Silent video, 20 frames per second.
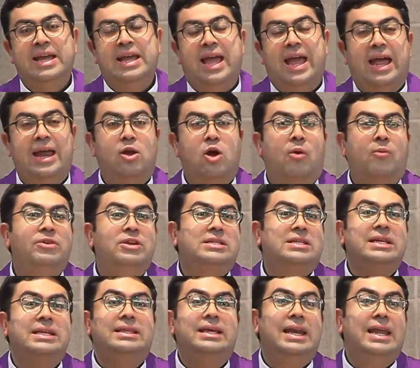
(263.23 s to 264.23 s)
And
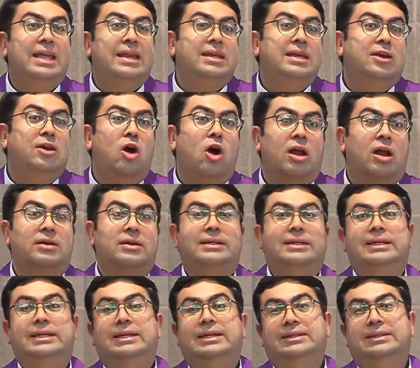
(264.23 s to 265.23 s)
obviously the lady got
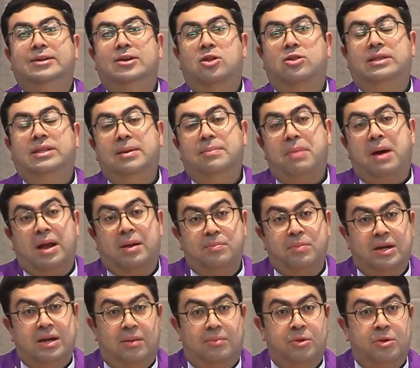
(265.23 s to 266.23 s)
not the
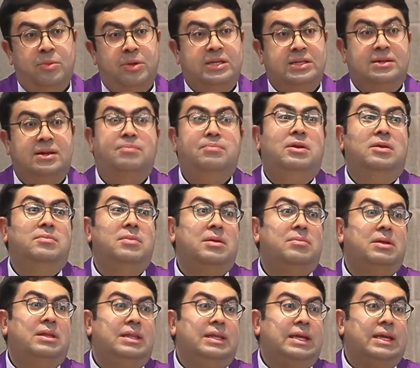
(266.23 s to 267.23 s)
apartment number mixed up, but
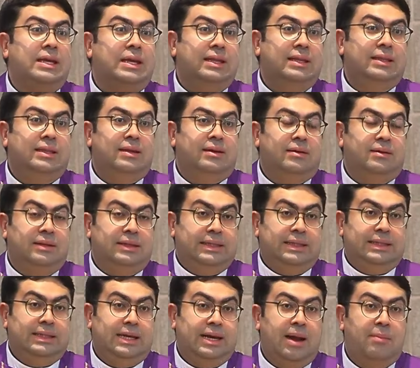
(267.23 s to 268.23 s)
maybe
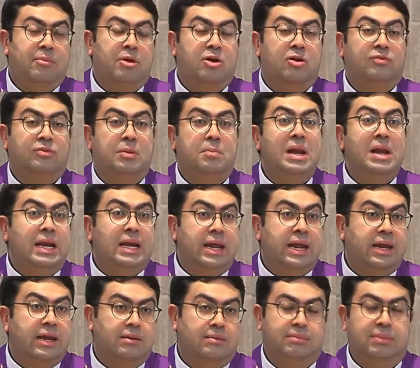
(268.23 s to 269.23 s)
the number of the
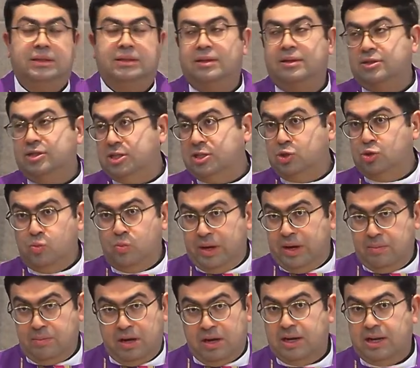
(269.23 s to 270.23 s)
building, but there are just too many
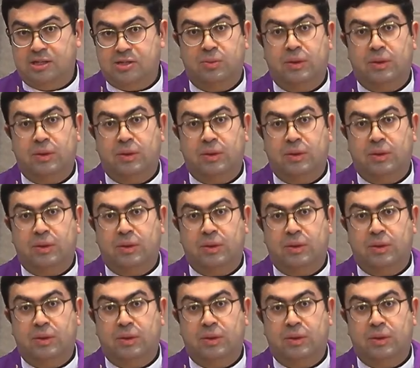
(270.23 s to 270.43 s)
buildings.